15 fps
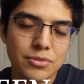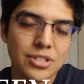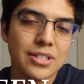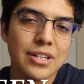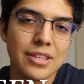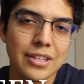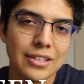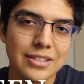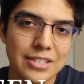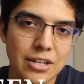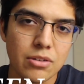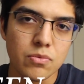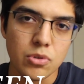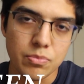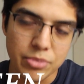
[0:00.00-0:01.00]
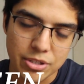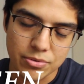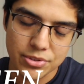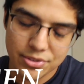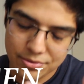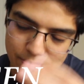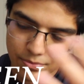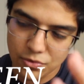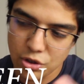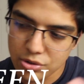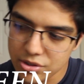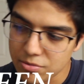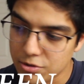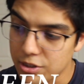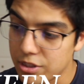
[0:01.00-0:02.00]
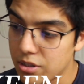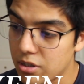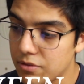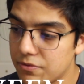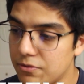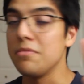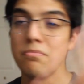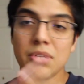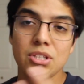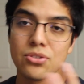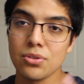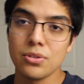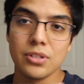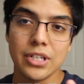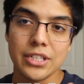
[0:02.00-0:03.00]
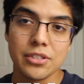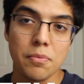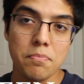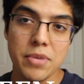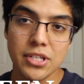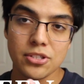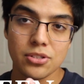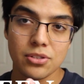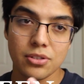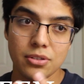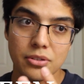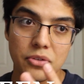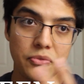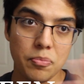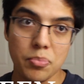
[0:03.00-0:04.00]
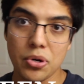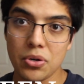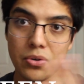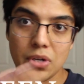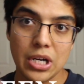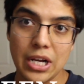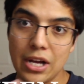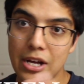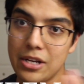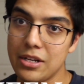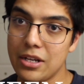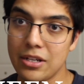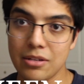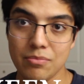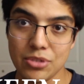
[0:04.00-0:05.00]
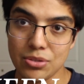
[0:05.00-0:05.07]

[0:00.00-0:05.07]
wasn't anything terrible, but it was noticeable enough. The midsole is a mix of a pro, a con, and in